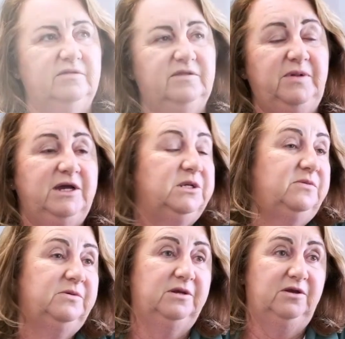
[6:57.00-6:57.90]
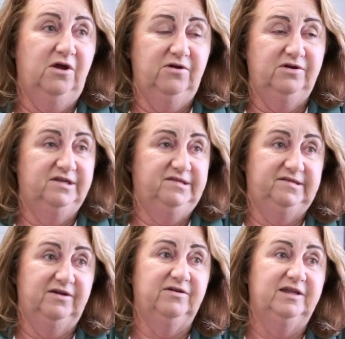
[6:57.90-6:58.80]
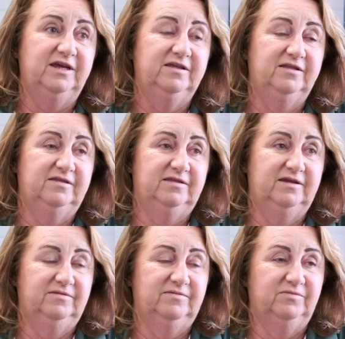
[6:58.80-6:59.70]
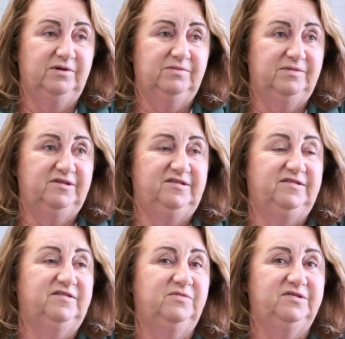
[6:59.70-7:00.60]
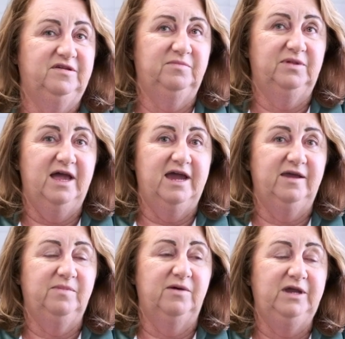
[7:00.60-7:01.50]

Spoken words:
patients wouldn't know necessarily that this system was in play, but we